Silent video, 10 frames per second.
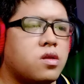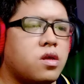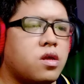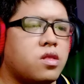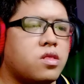
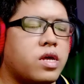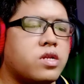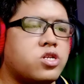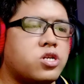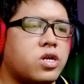and then
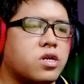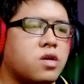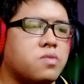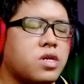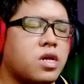Choerry
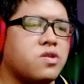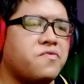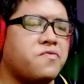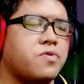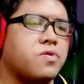comes as of,
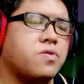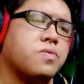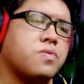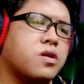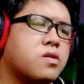you know, like
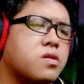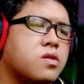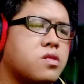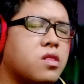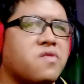
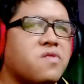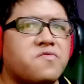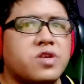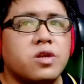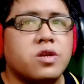in love
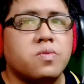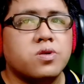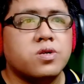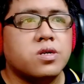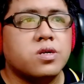Cherry
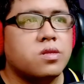motion.